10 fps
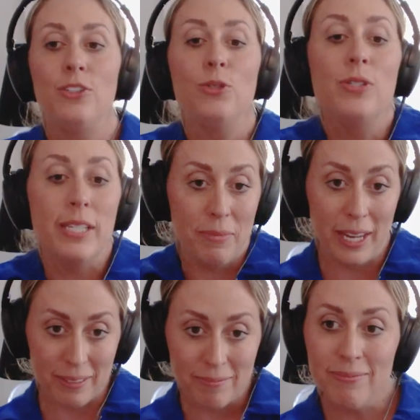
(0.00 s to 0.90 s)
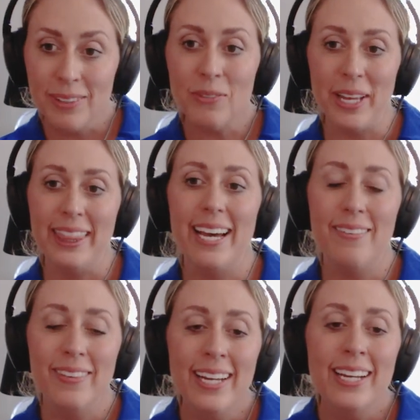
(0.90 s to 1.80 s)
to do something with them.
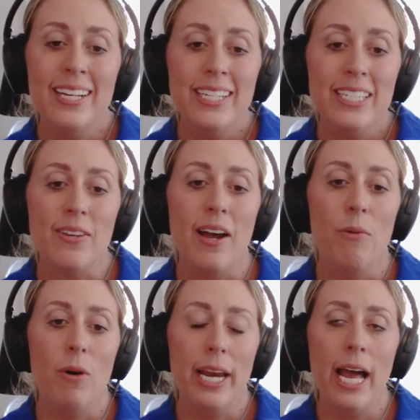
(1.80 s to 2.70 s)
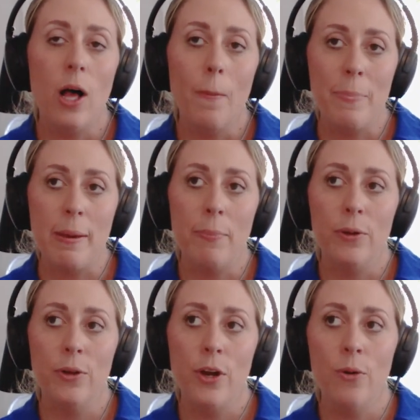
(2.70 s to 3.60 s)
So I want to help
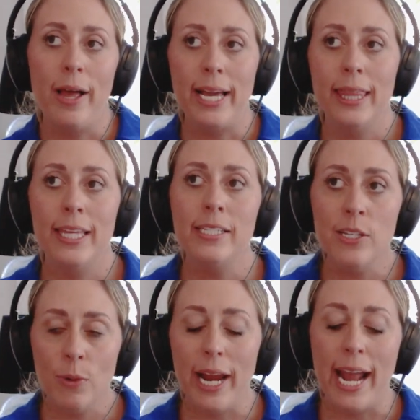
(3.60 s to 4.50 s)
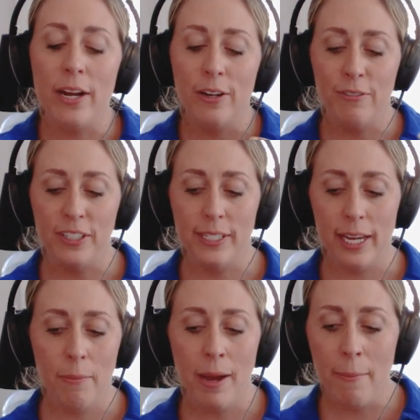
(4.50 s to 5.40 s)
people know like, this is what anger feels
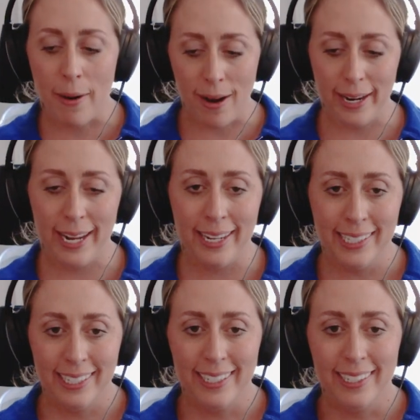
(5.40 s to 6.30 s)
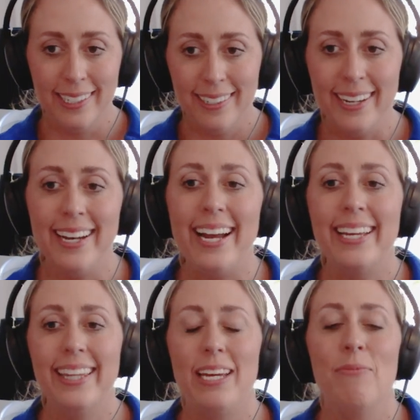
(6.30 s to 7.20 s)
like in my body and I
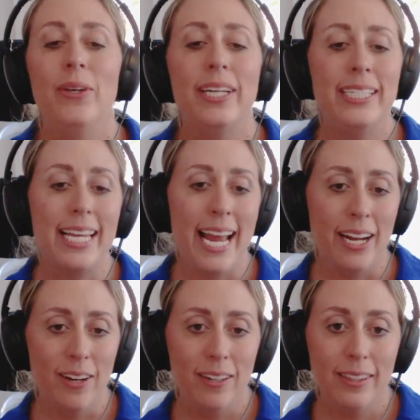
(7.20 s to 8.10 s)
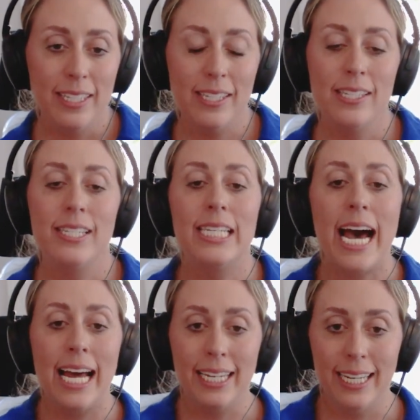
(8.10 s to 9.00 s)
can label it as anger. This is
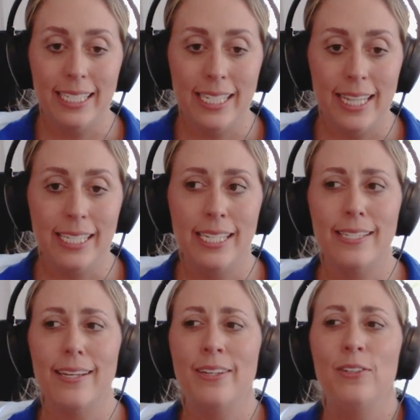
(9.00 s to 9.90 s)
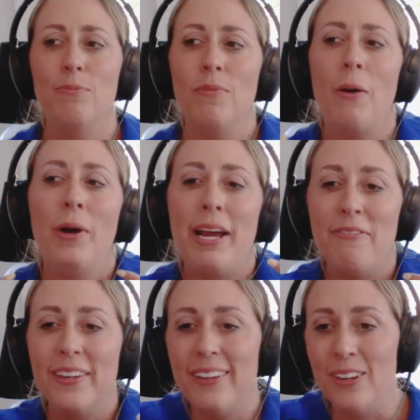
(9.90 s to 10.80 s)
sadness. This is an- when I
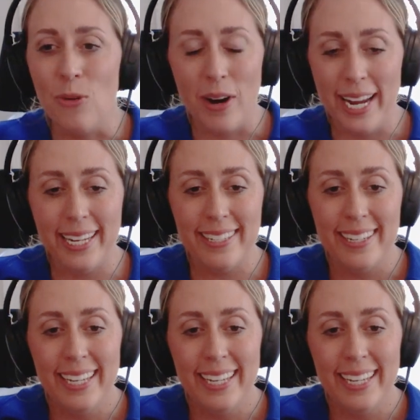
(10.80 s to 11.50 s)
feel annoyed.